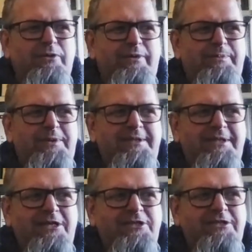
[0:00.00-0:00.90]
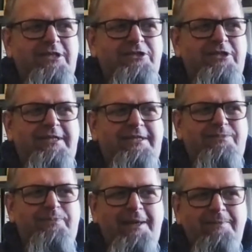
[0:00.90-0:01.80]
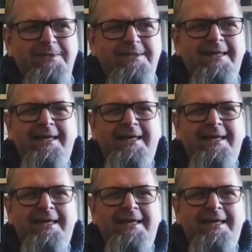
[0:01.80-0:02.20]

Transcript: representations such as maps,